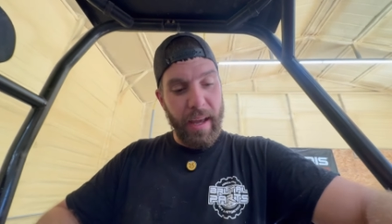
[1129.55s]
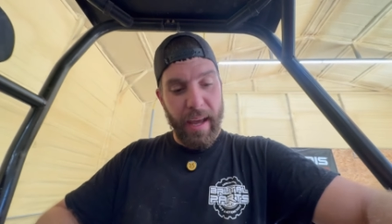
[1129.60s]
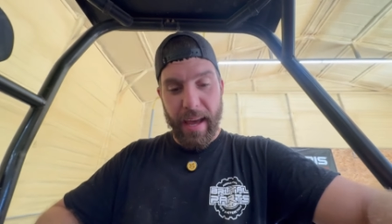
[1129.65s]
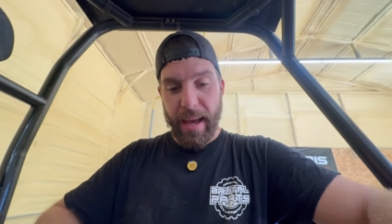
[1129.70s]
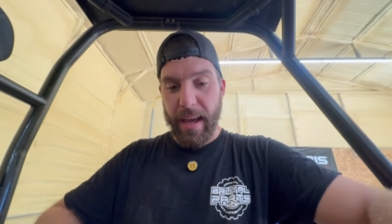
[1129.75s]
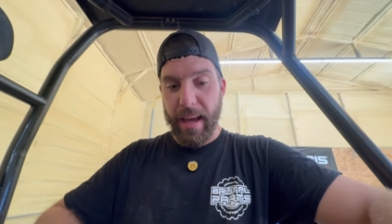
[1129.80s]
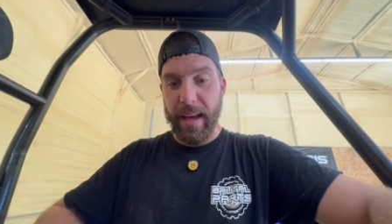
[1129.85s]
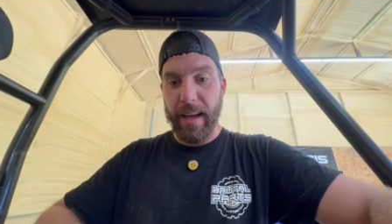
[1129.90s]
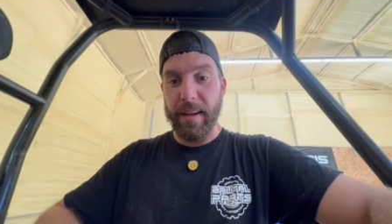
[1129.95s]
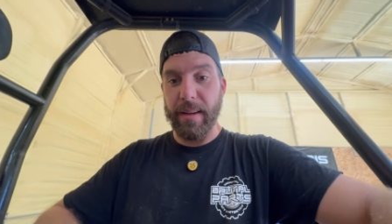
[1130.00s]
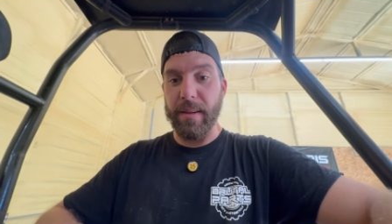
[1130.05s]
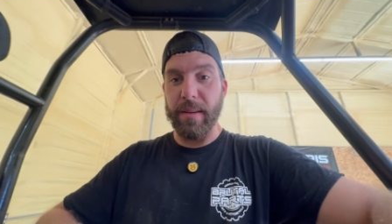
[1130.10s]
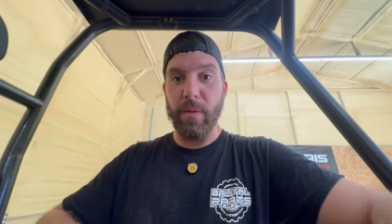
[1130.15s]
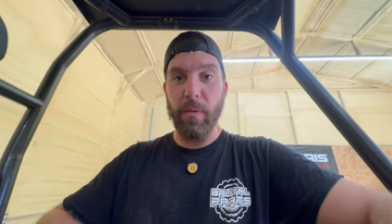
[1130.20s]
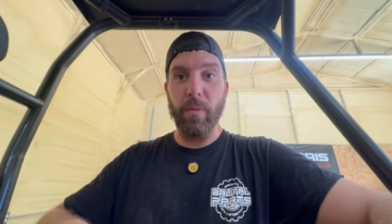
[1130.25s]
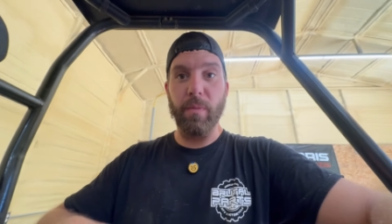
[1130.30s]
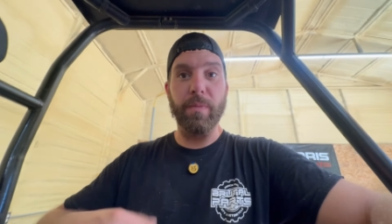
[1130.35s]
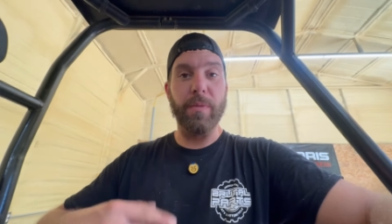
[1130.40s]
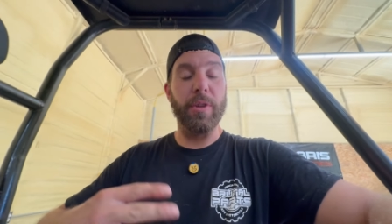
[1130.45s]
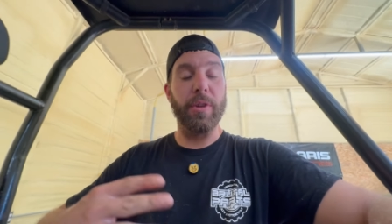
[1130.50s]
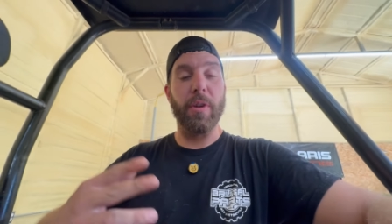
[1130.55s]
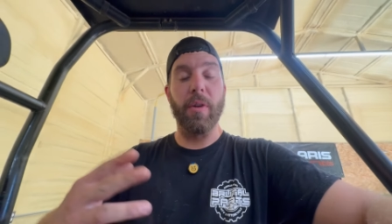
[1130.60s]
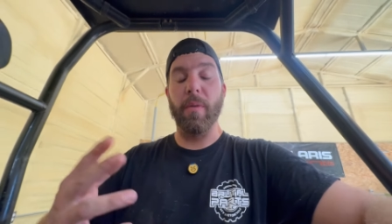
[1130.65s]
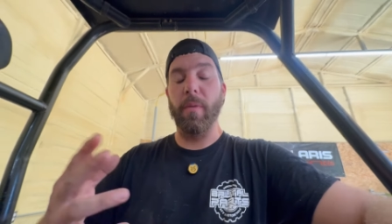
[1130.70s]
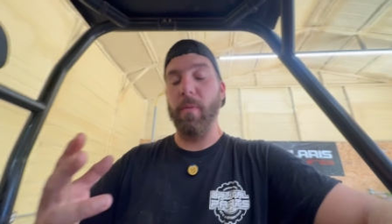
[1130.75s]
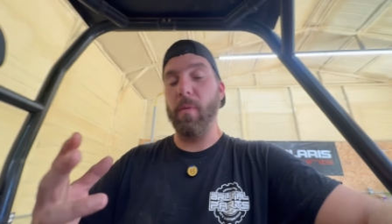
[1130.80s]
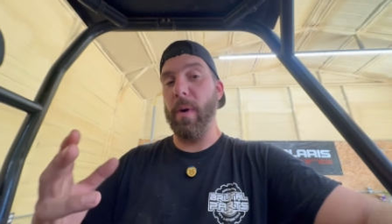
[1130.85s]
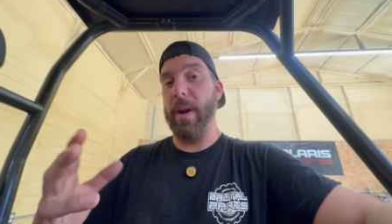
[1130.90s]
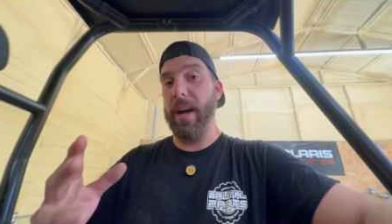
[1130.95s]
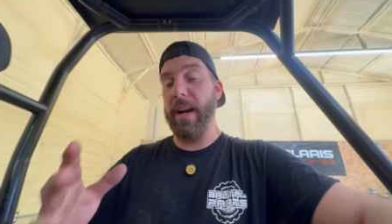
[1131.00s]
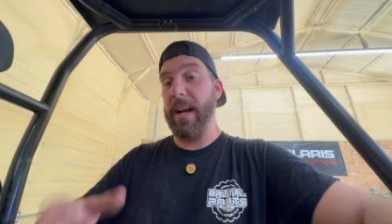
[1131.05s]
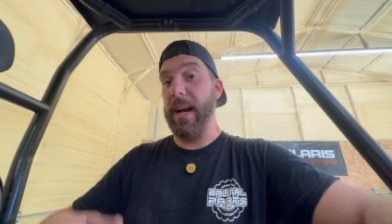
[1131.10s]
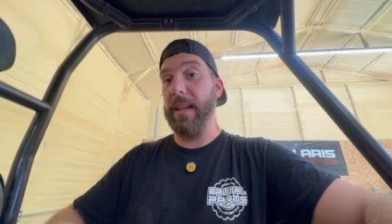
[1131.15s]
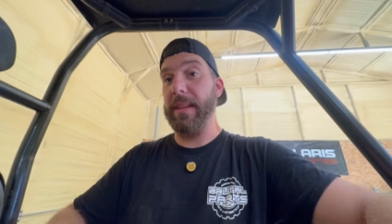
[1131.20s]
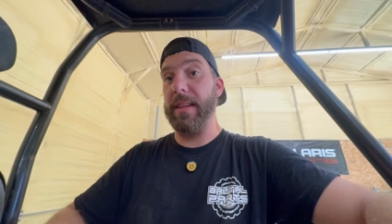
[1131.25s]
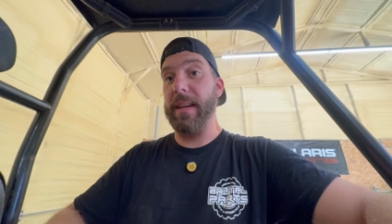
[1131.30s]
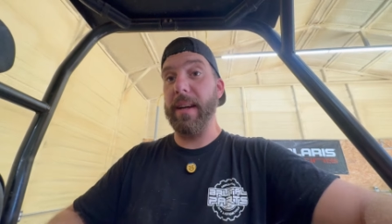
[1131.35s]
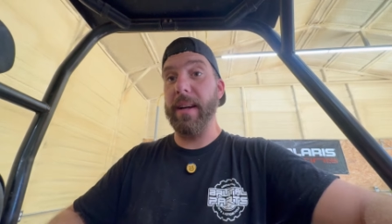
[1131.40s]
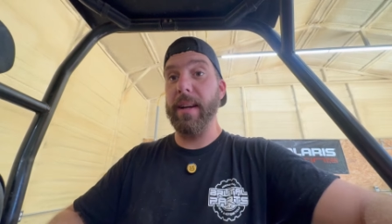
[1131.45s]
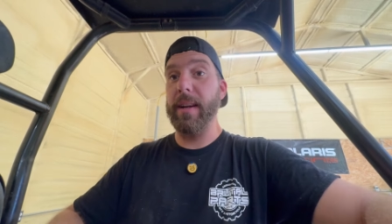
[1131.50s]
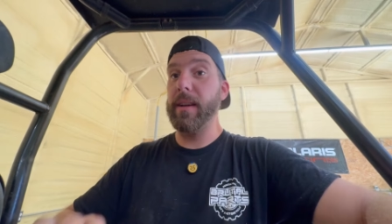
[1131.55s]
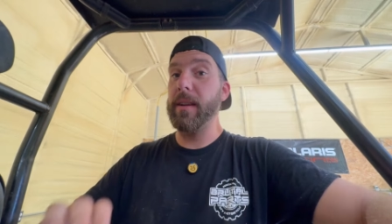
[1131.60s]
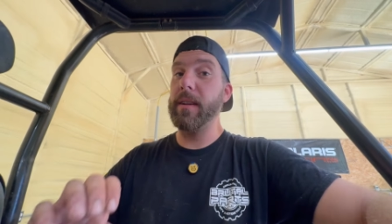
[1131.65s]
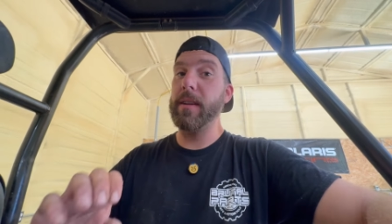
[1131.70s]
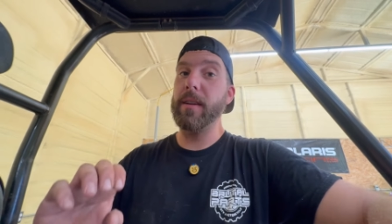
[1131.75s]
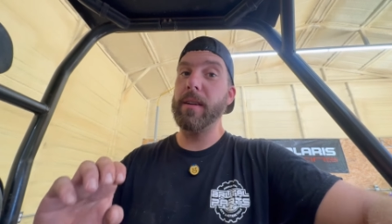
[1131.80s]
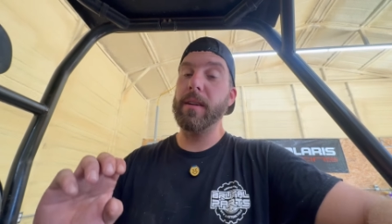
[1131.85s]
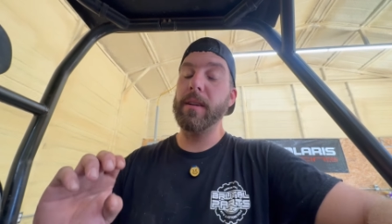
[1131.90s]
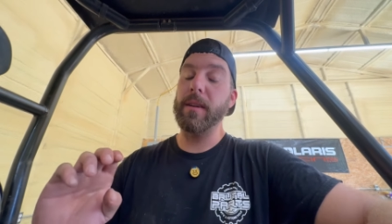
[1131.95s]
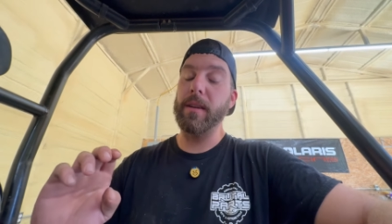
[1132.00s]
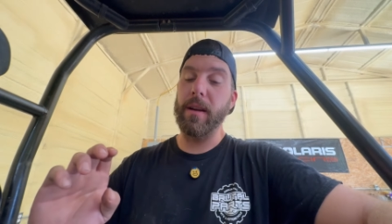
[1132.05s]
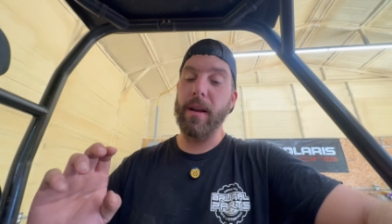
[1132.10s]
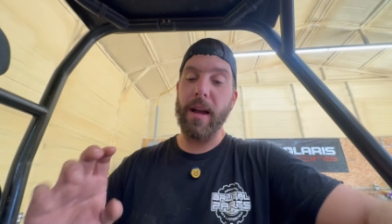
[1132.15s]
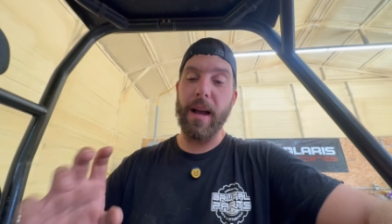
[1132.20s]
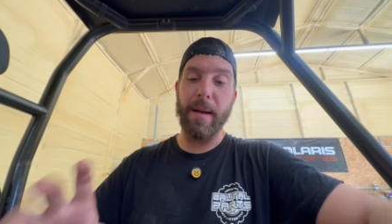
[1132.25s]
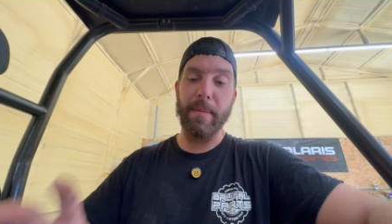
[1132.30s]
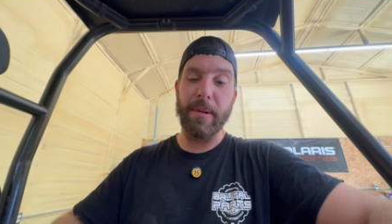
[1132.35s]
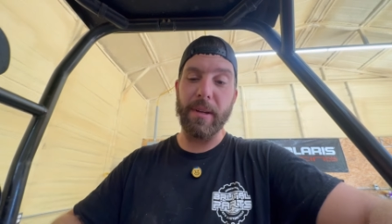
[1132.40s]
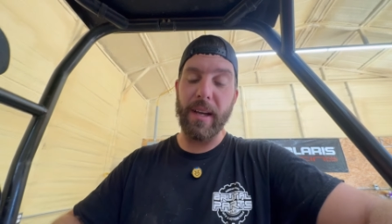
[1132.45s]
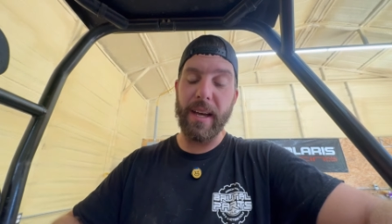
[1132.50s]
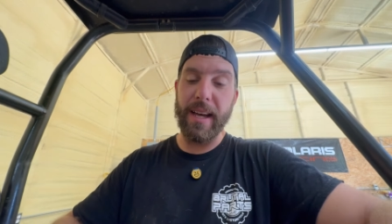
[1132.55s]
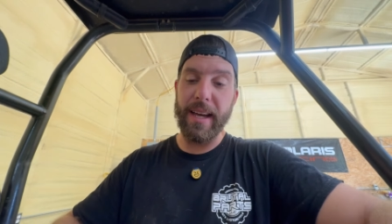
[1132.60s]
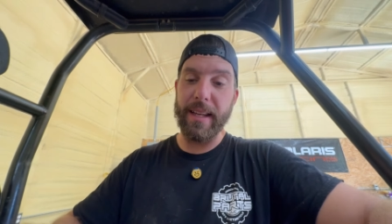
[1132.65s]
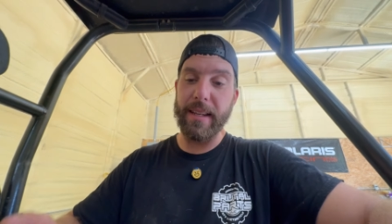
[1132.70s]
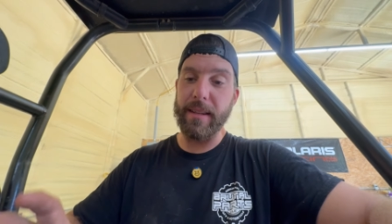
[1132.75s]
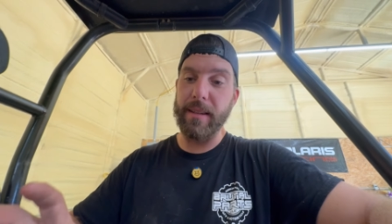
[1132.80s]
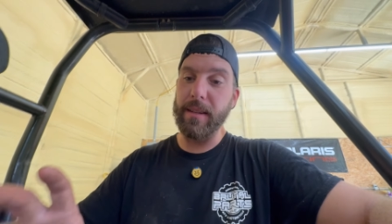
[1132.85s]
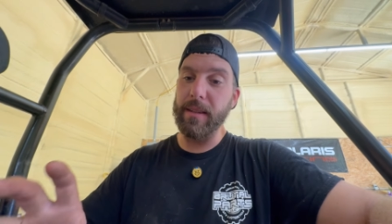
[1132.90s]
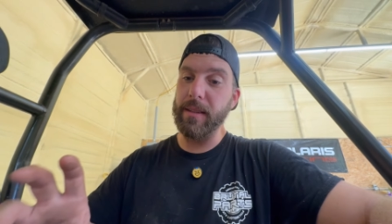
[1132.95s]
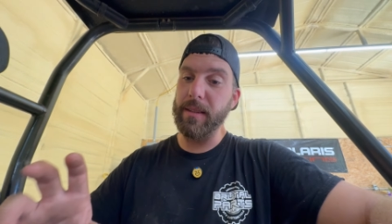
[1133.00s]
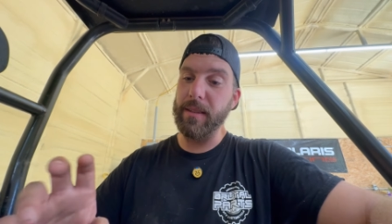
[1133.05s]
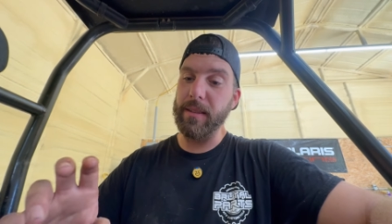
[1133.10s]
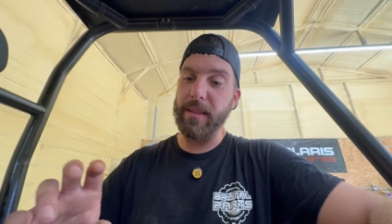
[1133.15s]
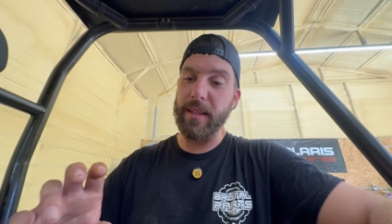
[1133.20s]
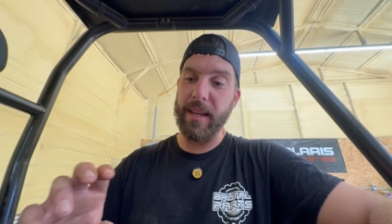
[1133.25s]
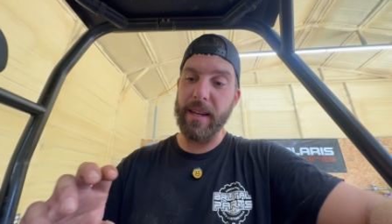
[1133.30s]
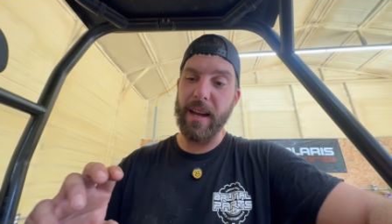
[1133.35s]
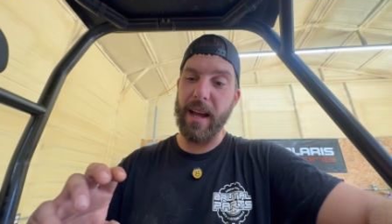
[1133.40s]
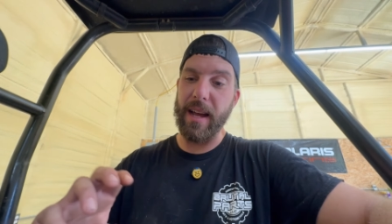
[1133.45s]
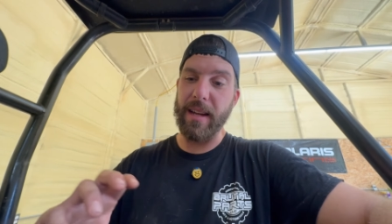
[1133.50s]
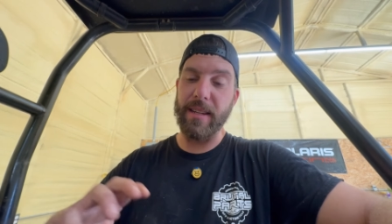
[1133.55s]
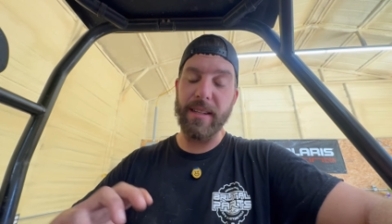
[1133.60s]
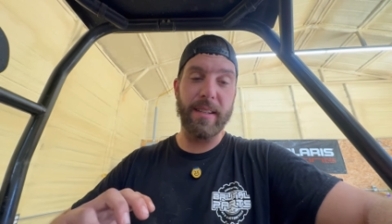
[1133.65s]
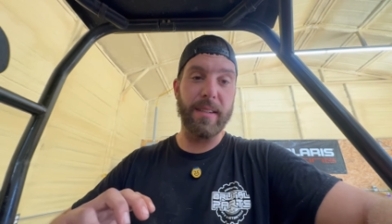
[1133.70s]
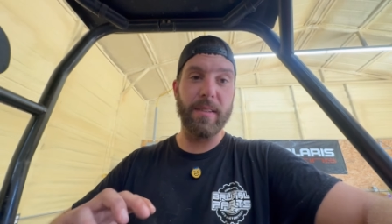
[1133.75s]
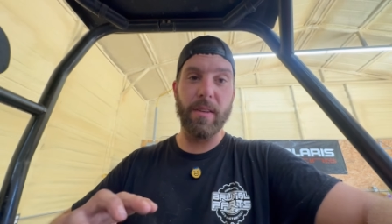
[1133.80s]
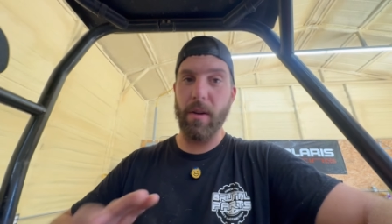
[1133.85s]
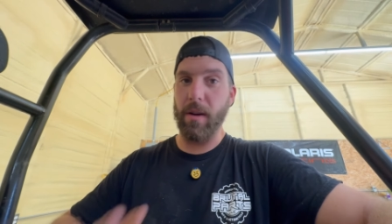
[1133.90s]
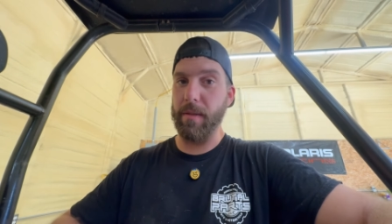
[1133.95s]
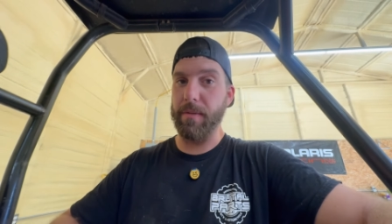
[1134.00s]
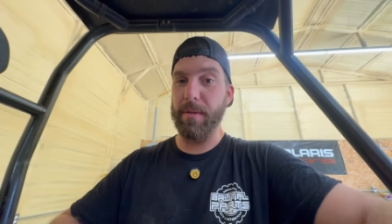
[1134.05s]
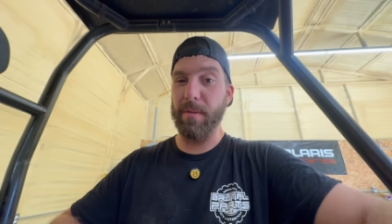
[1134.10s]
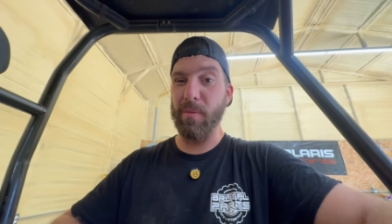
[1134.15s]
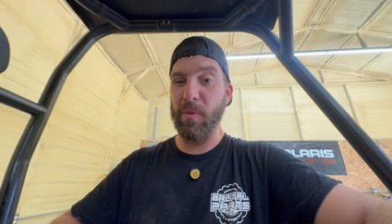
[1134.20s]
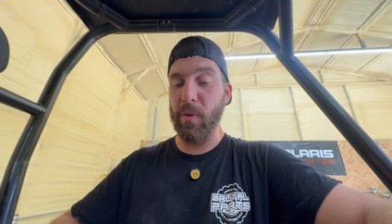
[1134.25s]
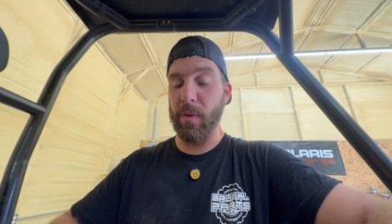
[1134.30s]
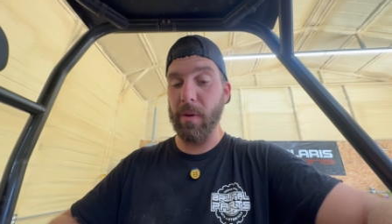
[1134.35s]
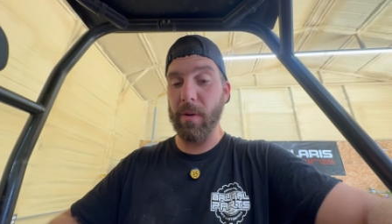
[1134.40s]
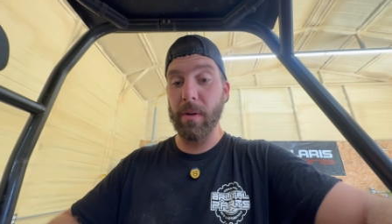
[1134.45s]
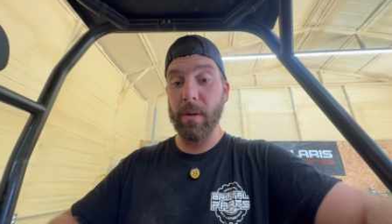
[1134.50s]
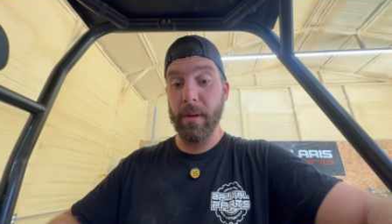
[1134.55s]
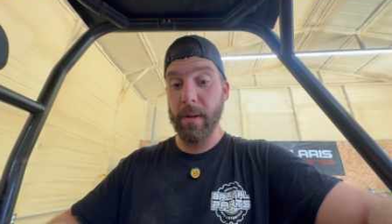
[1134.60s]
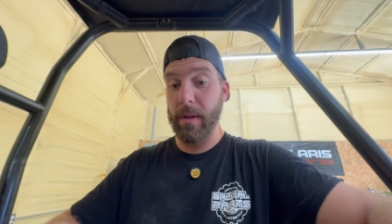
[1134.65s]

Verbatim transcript: And you know, when I got there, I'm glad that I didn't offer more